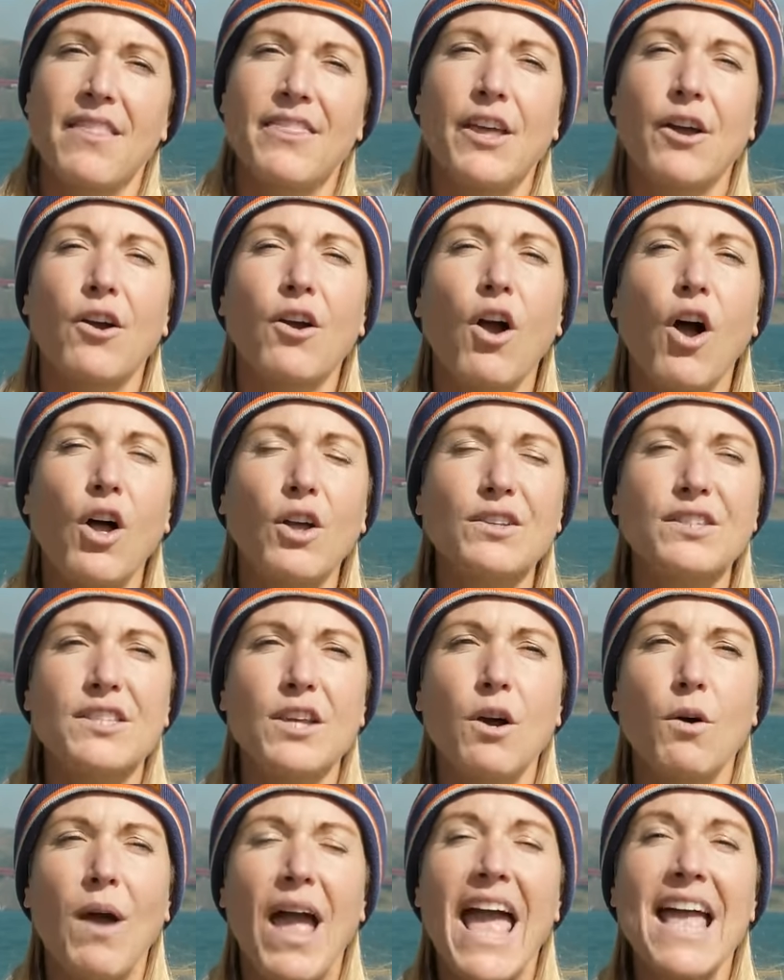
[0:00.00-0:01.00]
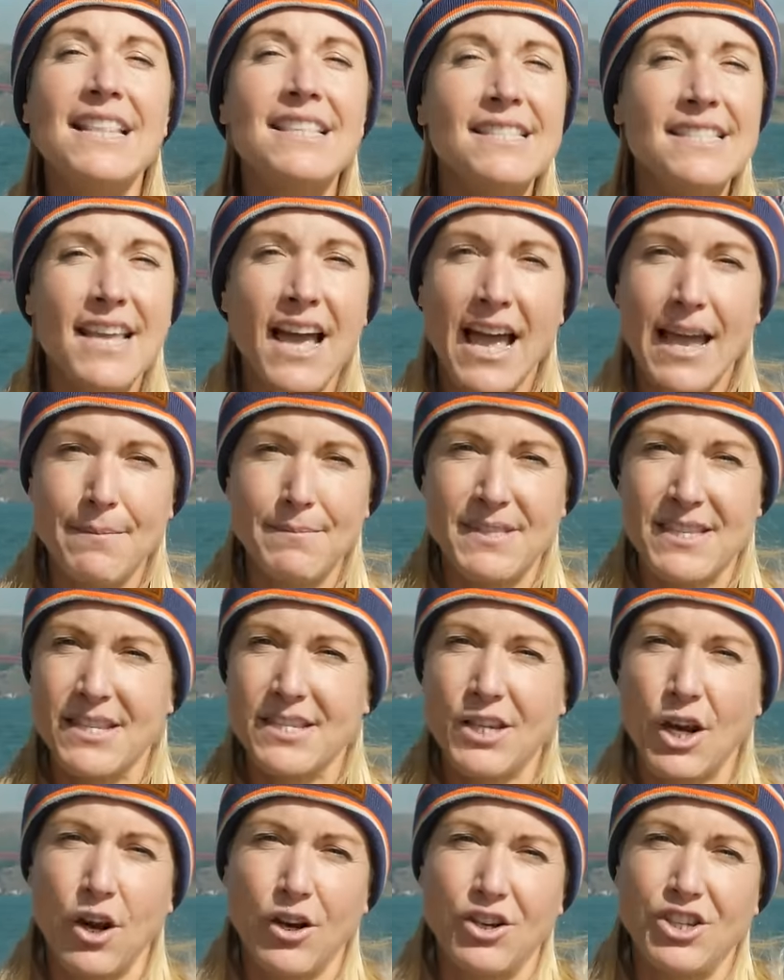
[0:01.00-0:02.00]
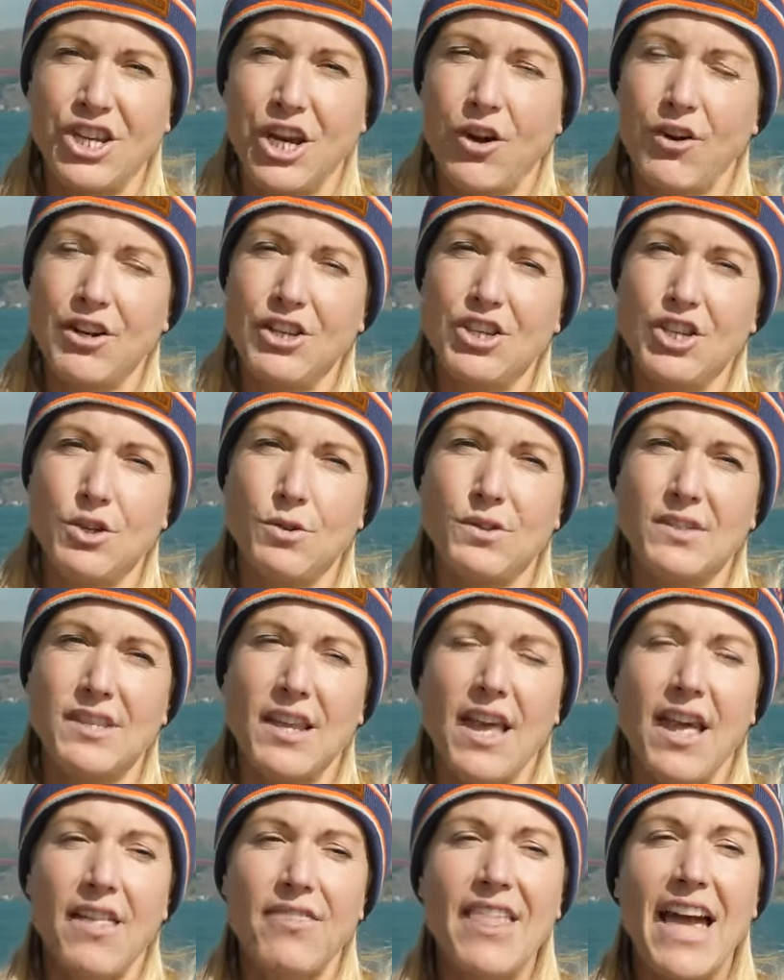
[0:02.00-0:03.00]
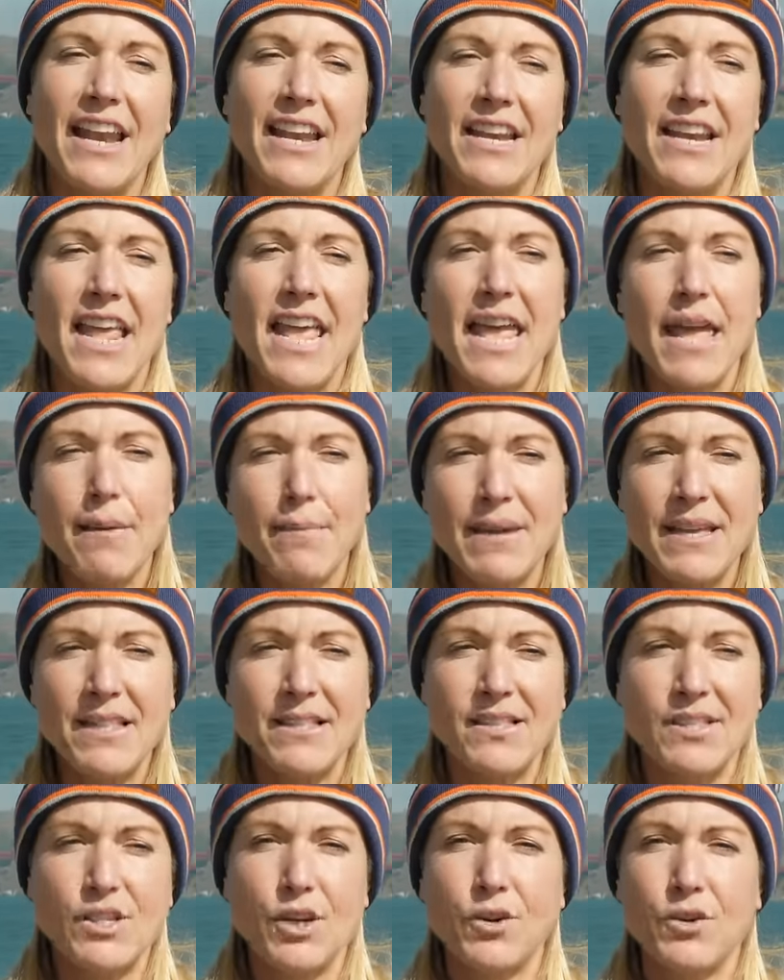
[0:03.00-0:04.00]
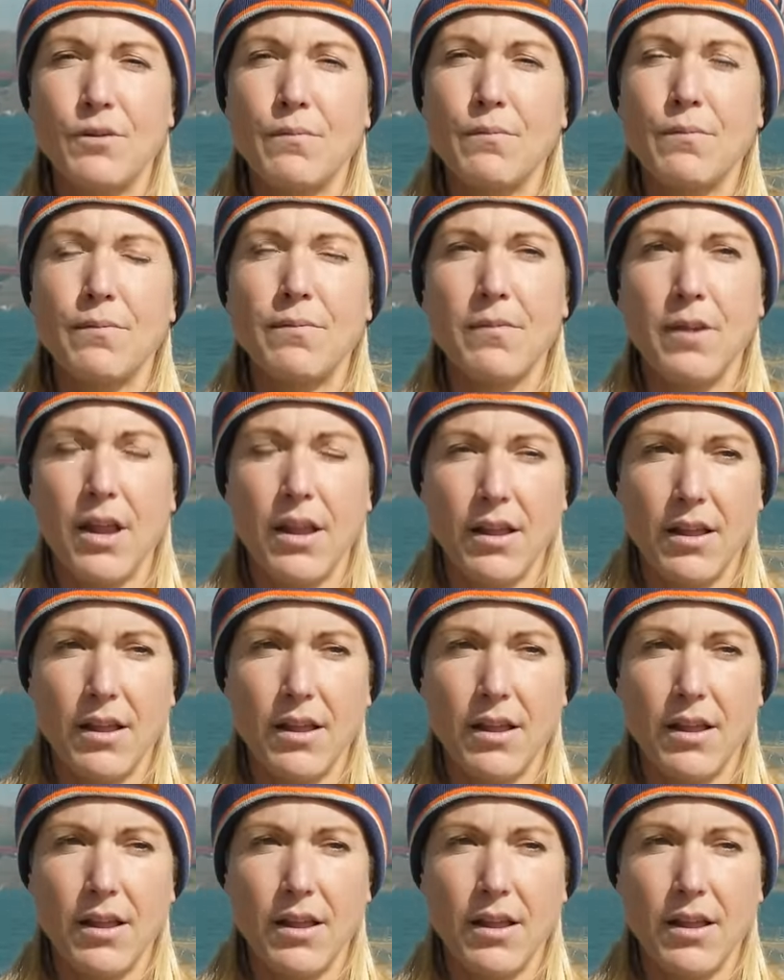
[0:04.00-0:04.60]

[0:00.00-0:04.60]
There are also enzymes in tart cherry juice that inhibit certain